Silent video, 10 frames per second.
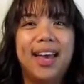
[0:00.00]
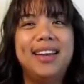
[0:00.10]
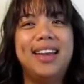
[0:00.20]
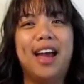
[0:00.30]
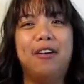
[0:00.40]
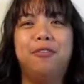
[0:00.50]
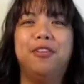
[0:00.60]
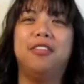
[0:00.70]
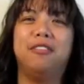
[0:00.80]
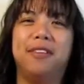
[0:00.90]
And now
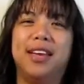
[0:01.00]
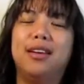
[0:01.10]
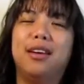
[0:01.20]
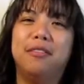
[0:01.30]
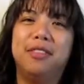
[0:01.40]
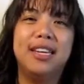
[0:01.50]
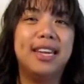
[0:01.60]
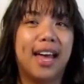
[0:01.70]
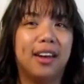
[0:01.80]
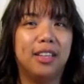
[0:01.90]
for the fit of the
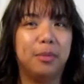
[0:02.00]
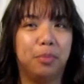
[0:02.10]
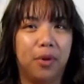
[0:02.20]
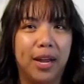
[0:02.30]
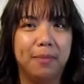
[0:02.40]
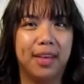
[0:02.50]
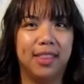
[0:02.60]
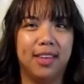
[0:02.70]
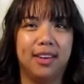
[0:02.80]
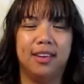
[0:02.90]
Natalie Bray
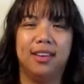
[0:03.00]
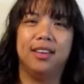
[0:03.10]
method.